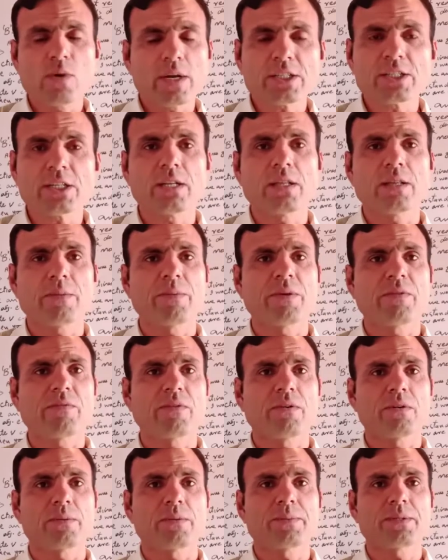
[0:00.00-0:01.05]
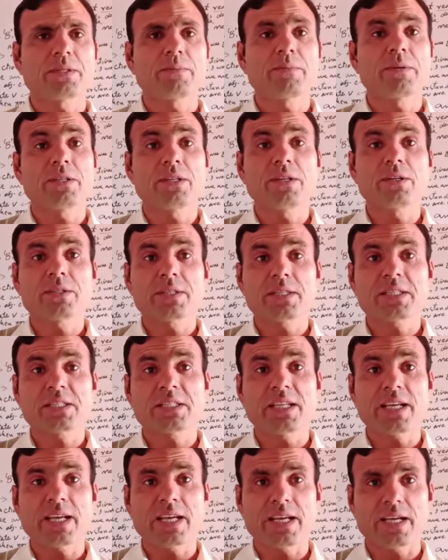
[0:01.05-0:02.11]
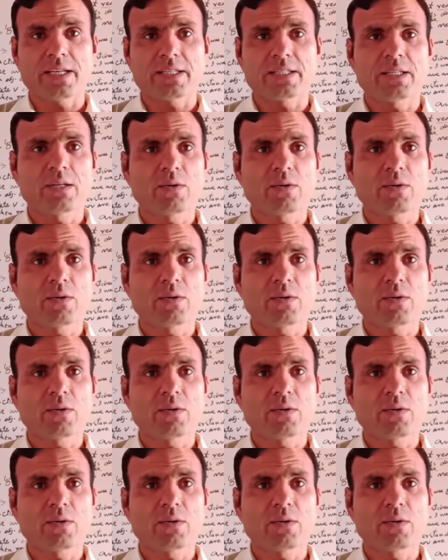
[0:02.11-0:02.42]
action in the be verbs, but there is a state,